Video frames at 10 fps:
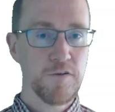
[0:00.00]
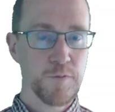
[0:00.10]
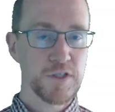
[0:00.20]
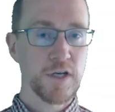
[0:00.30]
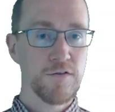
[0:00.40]

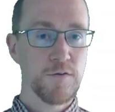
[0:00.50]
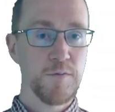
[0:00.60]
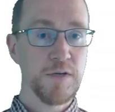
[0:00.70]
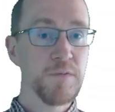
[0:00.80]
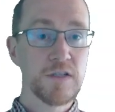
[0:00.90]
of the
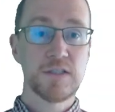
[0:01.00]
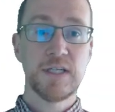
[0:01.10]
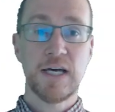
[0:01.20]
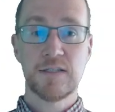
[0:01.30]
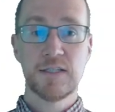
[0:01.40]
peak, because
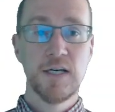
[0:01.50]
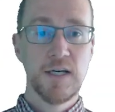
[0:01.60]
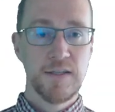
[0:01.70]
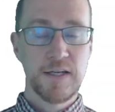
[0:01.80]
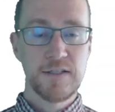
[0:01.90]
that
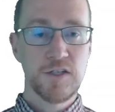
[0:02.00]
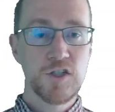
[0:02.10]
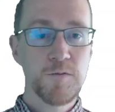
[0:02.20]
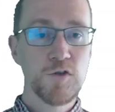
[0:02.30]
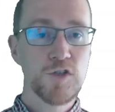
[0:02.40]
is a
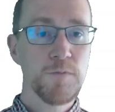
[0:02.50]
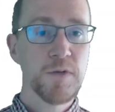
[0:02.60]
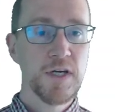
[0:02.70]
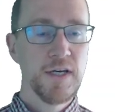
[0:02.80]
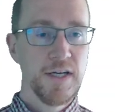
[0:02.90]
chip-to-chip
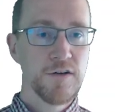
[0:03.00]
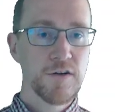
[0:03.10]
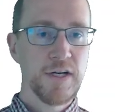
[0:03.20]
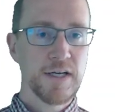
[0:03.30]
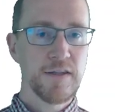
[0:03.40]

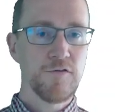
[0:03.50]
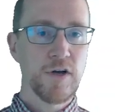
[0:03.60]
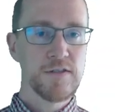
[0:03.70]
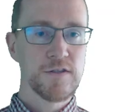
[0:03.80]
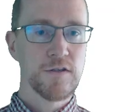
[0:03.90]
interconnect that
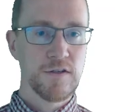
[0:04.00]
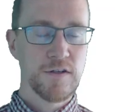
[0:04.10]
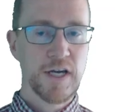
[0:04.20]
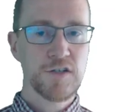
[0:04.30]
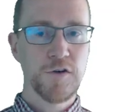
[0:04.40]
runs a
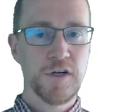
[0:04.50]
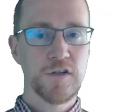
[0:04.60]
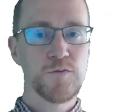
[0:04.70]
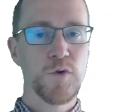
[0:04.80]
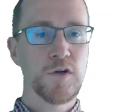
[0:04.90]
cache
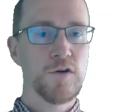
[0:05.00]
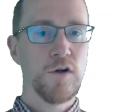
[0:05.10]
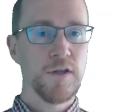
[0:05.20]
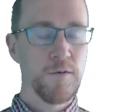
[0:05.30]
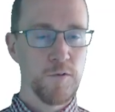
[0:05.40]
coherence protocol
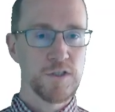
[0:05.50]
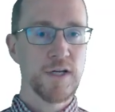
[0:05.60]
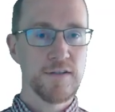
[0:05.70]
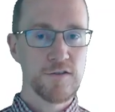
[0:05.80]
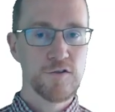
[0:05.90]
that was
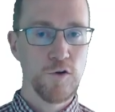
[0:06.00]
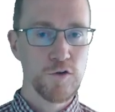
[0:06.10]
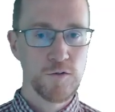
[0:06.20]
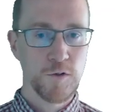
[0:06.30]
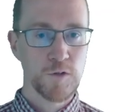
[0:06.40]
not
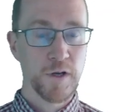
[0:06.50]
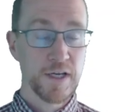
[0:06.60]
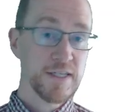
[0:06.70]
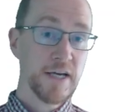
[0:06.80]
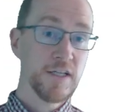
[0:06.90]
disclosed which one
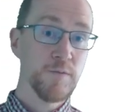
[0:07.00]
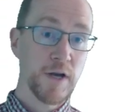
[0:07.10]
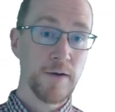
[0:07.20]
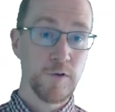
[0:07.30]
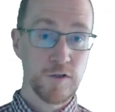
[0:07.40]
exactly, but
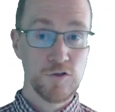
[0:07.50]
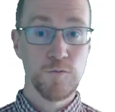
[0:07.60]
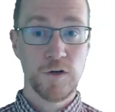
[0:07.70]
I would assume one of